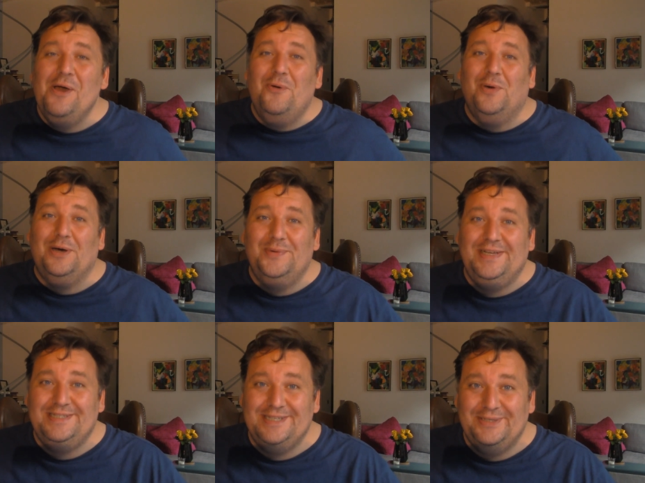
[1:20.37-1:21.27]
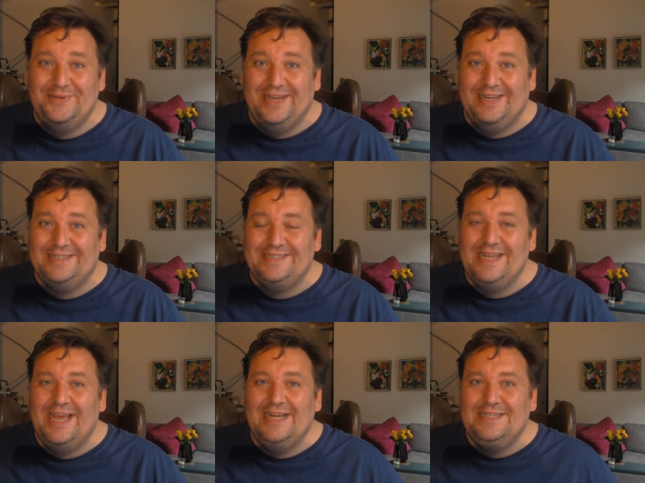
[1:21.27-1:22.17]
What we do
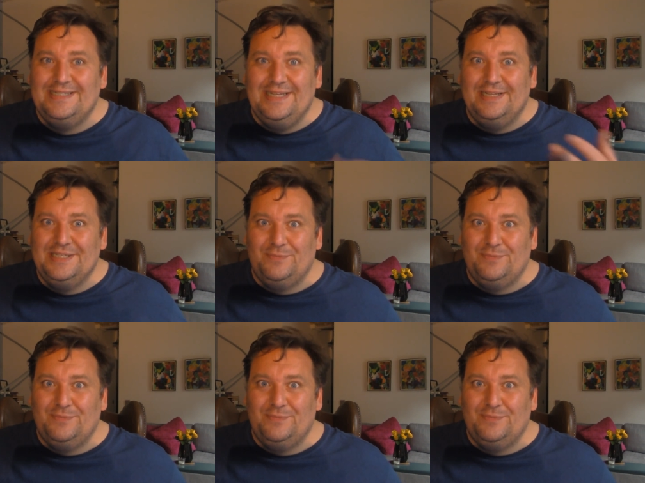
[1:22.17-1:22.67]
is, and I see the